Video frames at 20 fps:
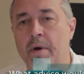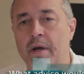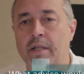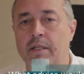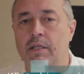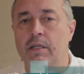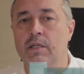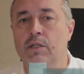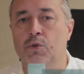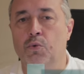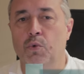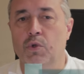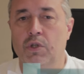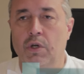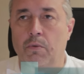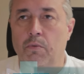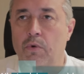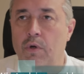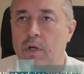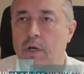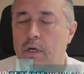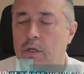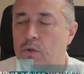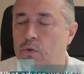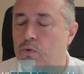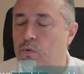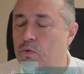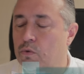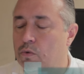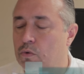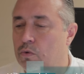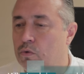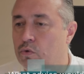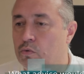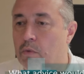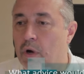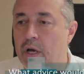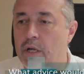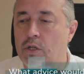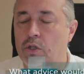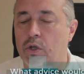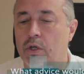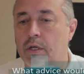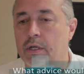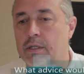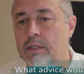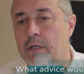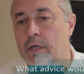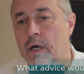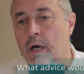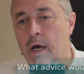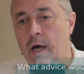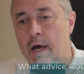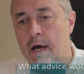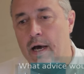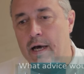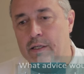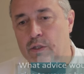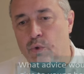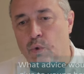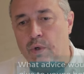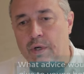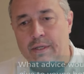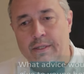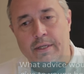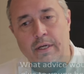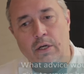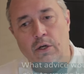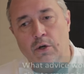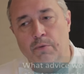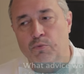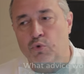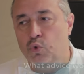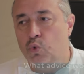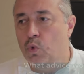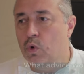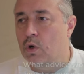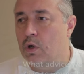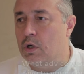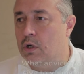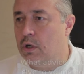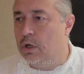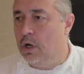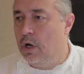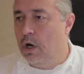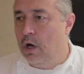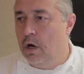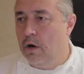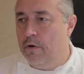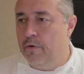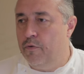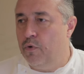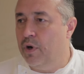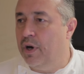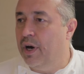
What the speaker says: main things which I would like to mention is as long as they come to work with